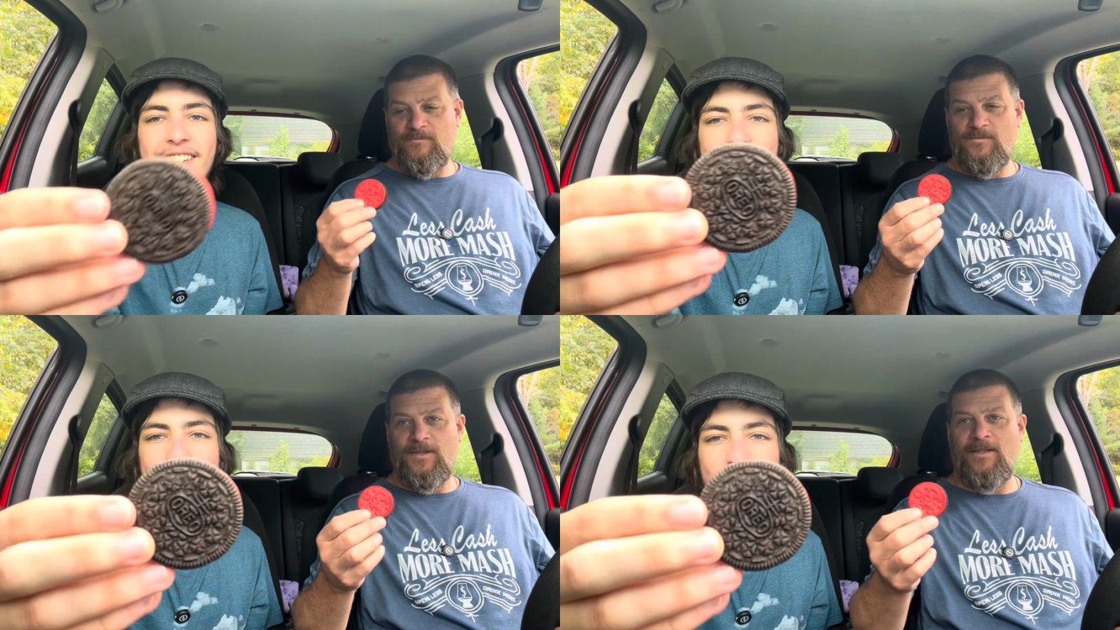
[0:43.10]

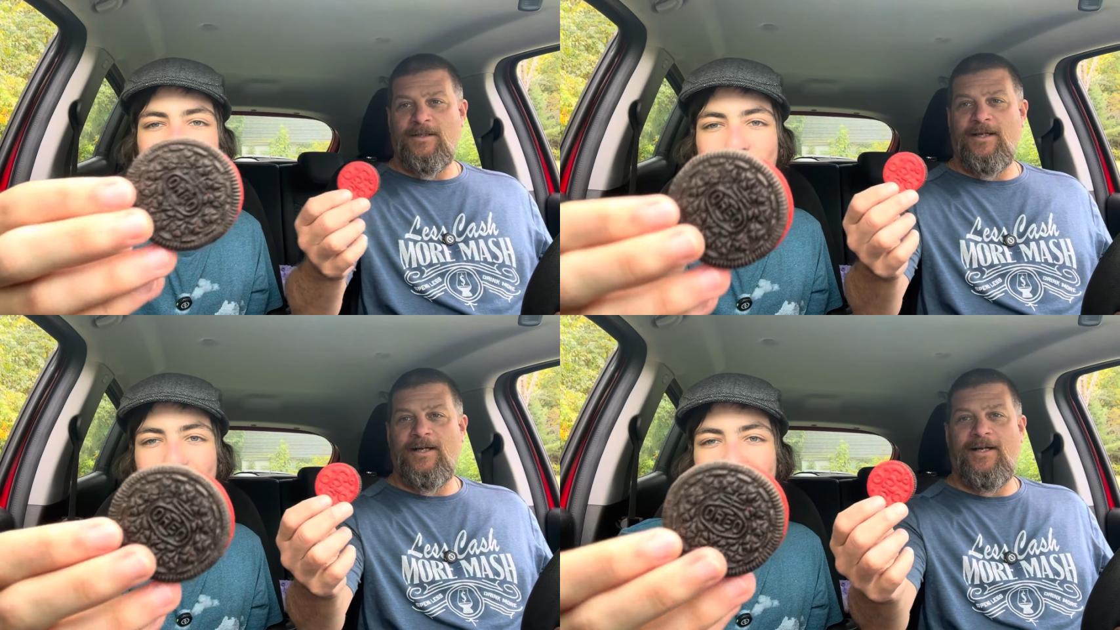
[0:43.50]
Speaker 1: So you I can
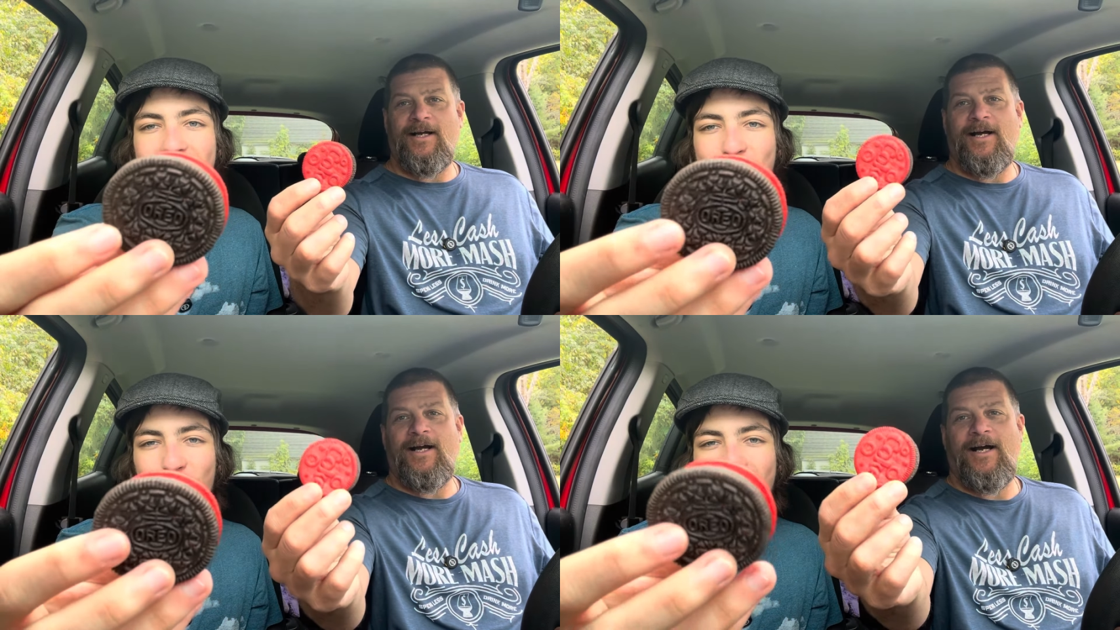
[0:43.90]
see I, it's
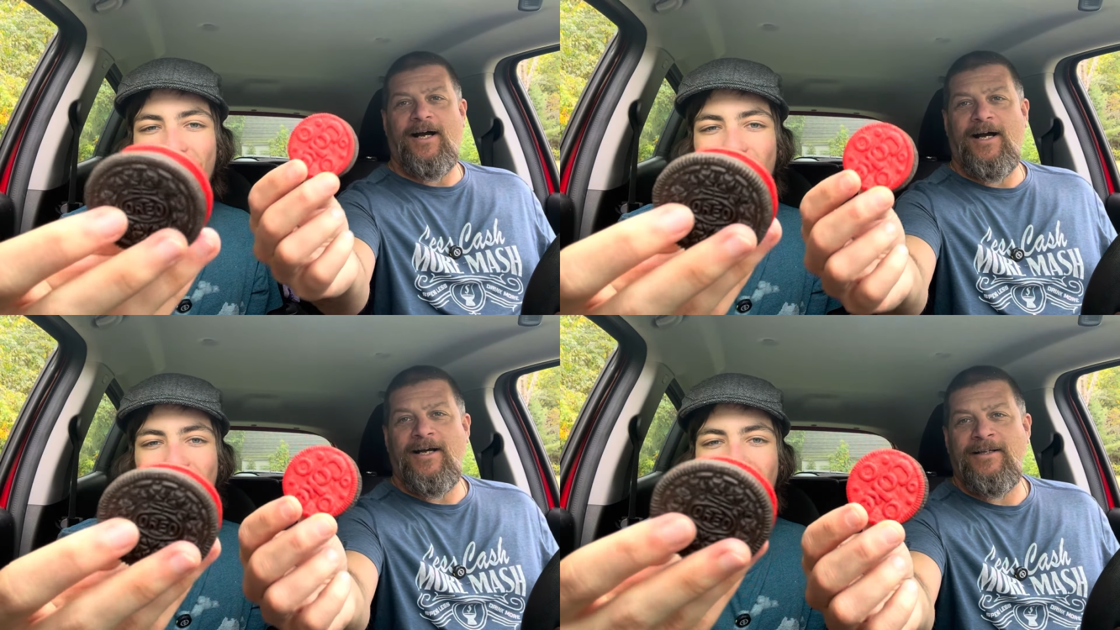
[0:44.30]
Oreo.
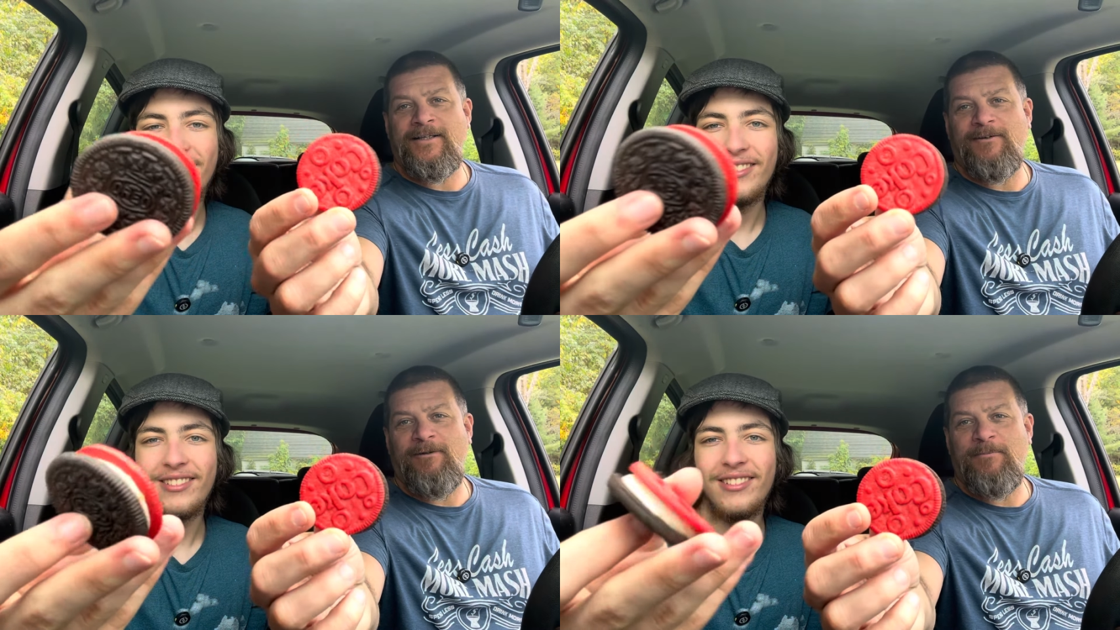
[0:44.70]
I like the
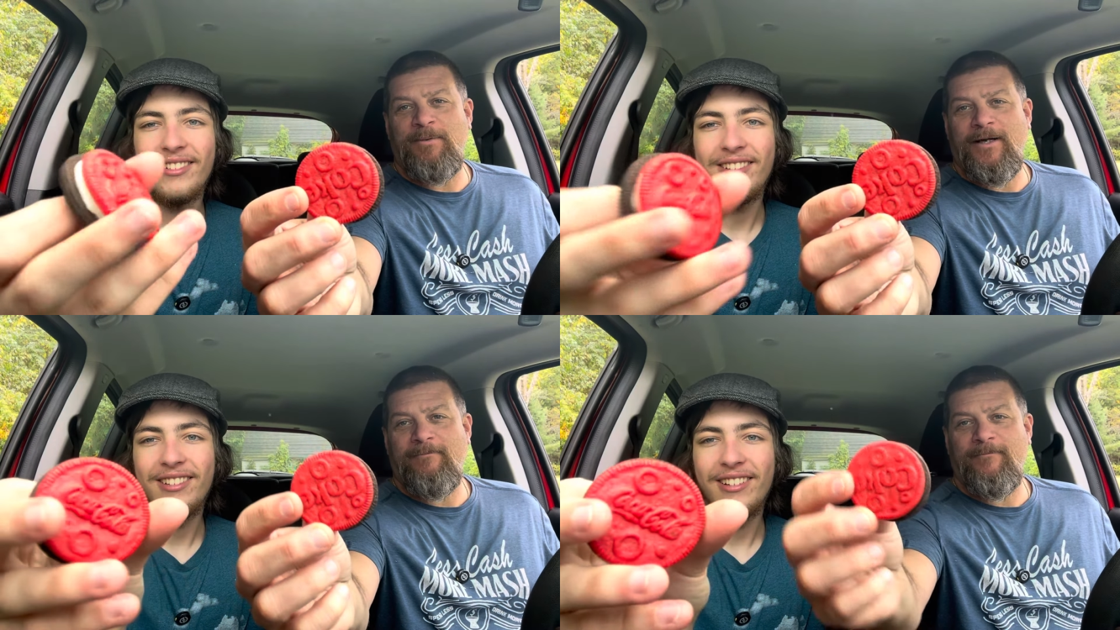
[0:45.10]
red
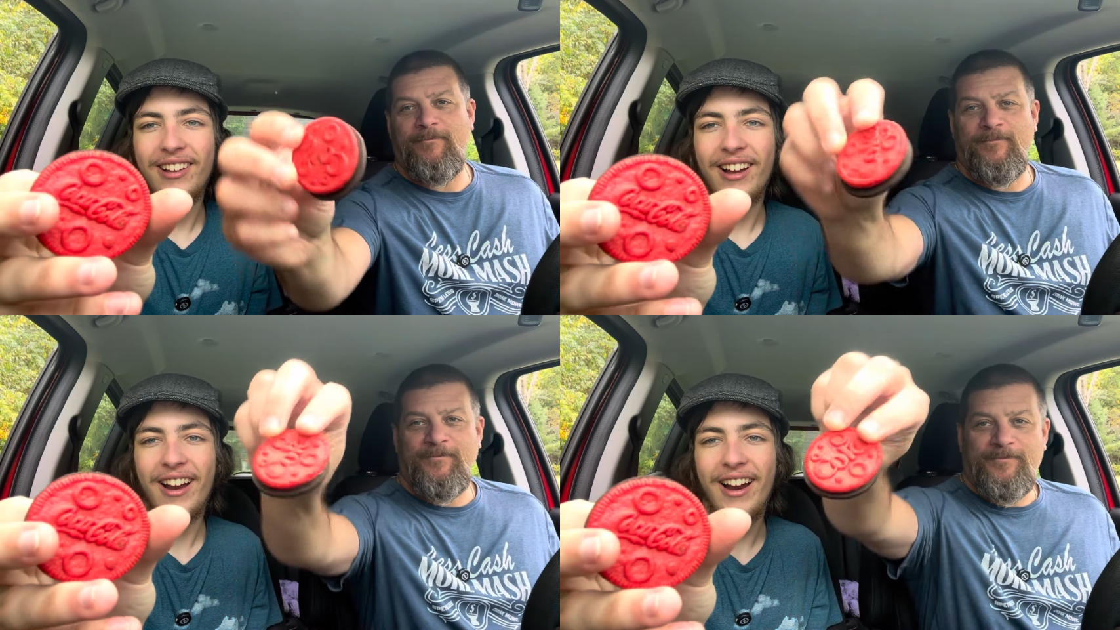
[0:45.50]
part.
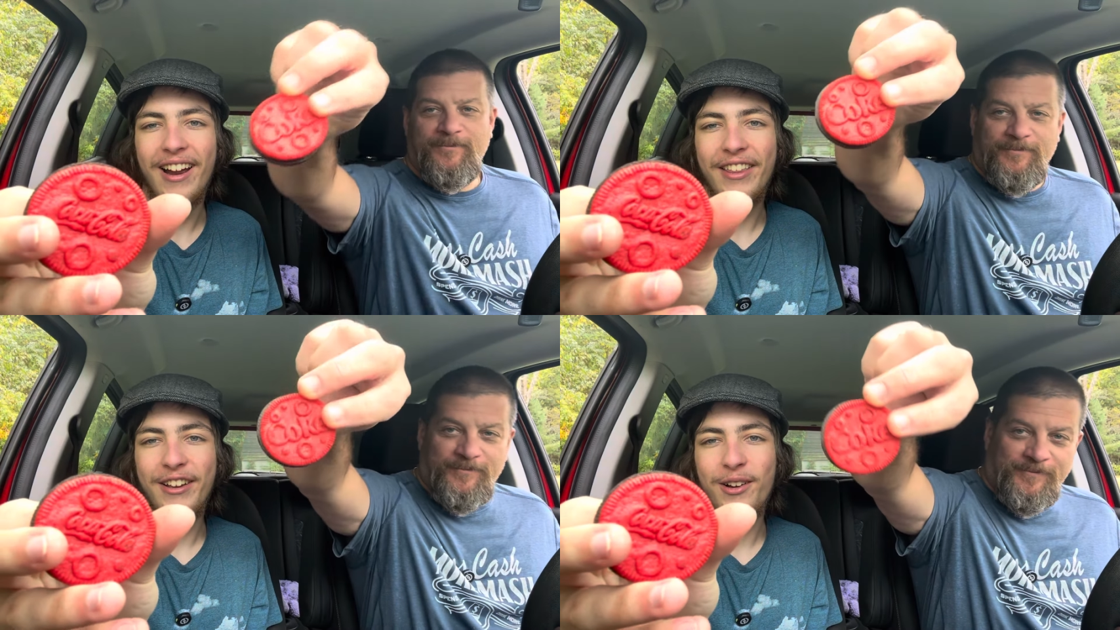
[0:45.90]
And
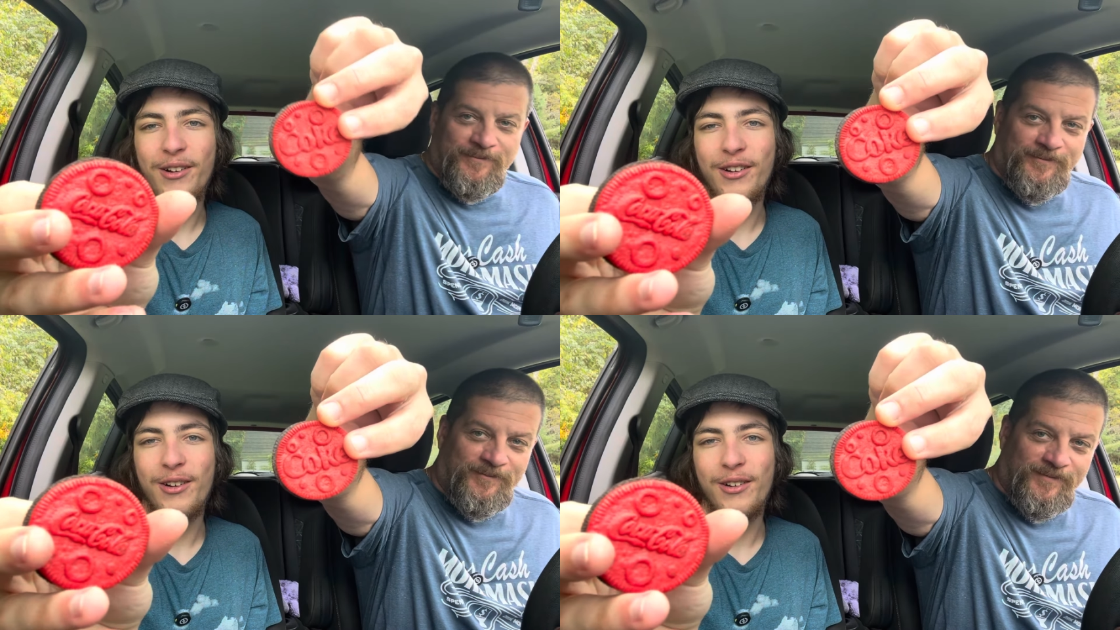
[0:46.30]
then Coca
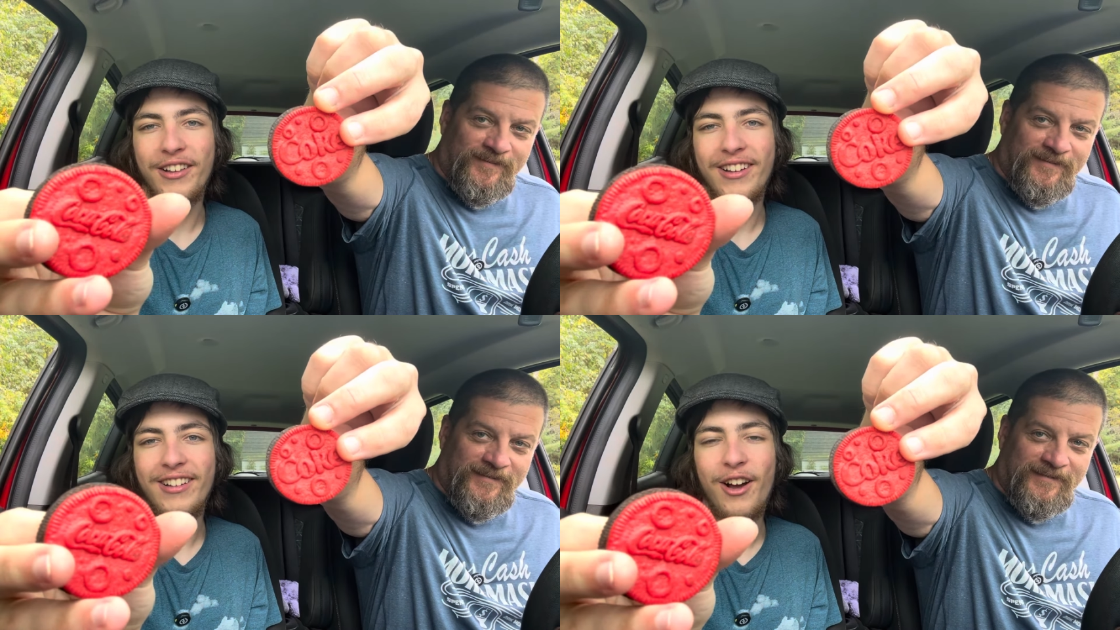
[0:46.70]

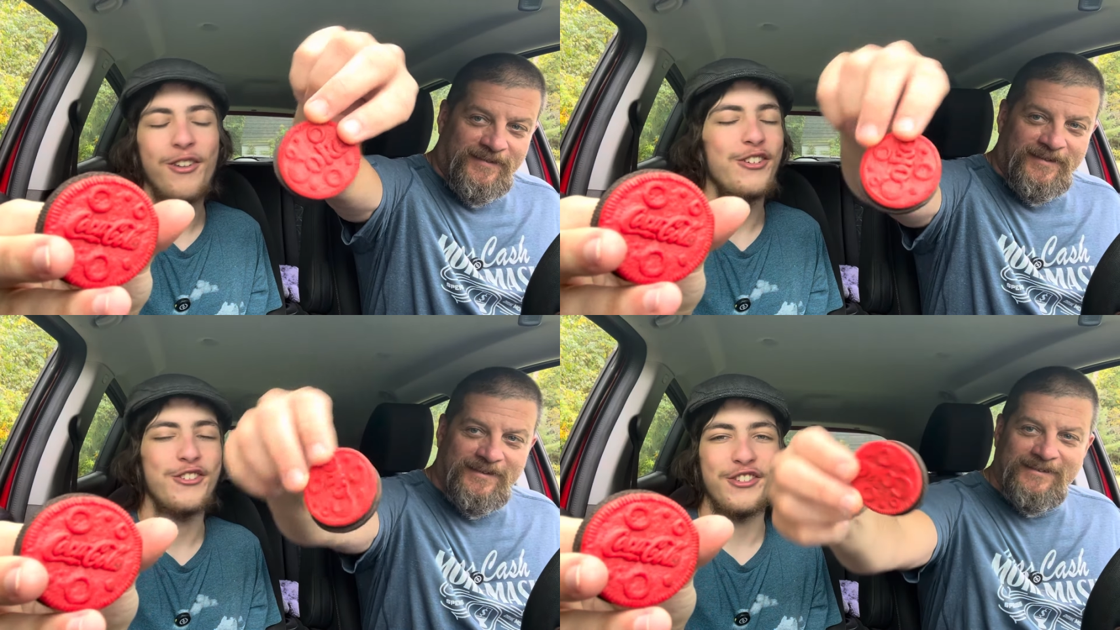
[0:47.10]
Cola. Oh,
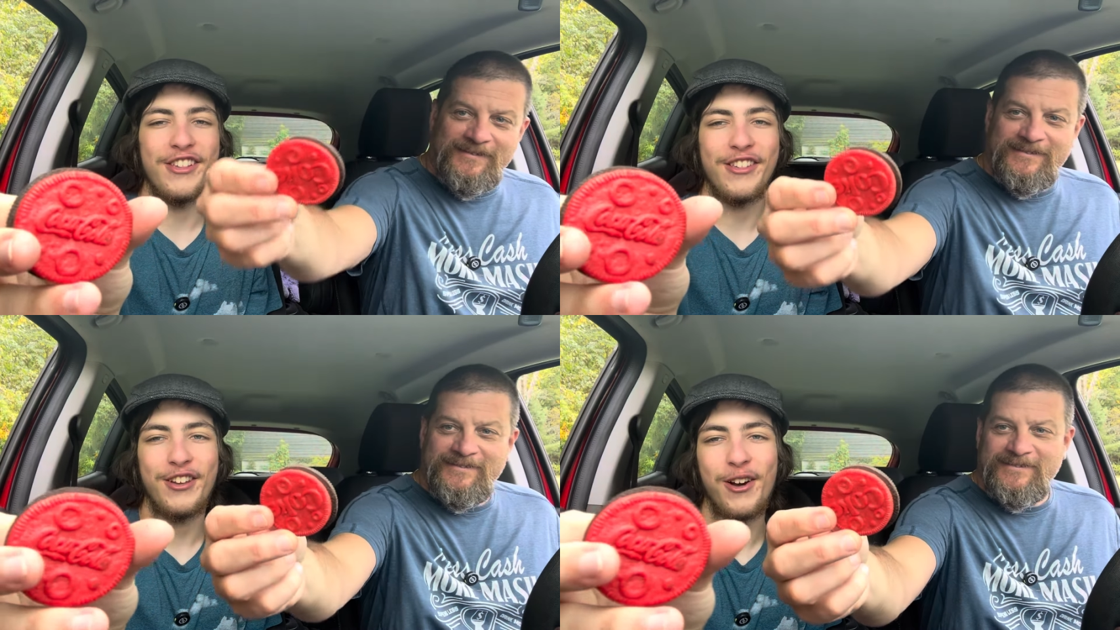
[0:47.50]
yours just says
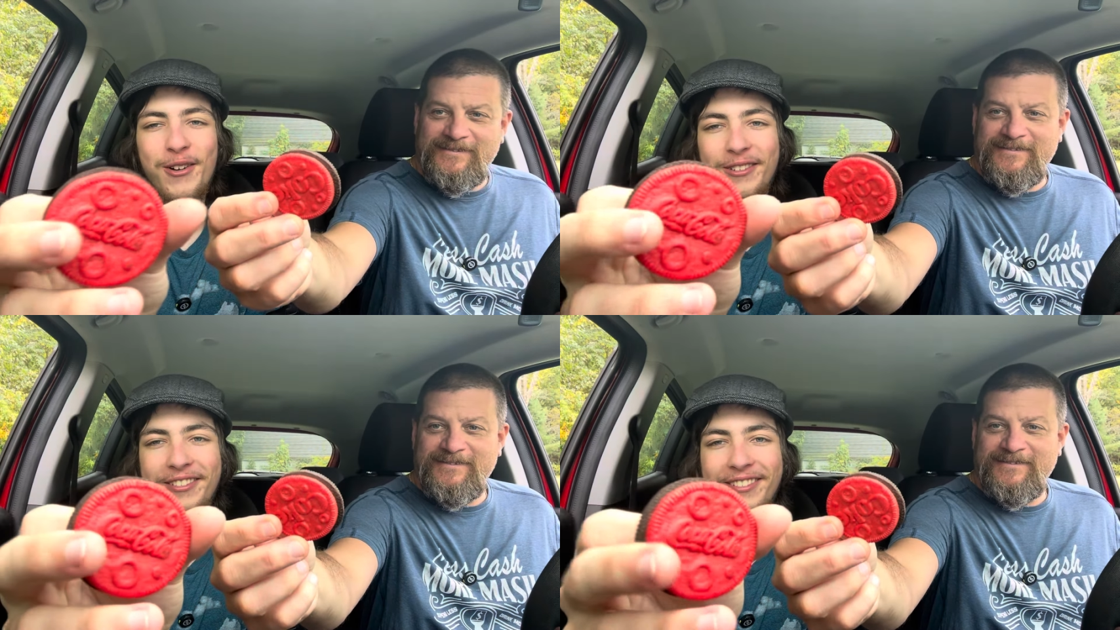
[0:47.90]
Coke.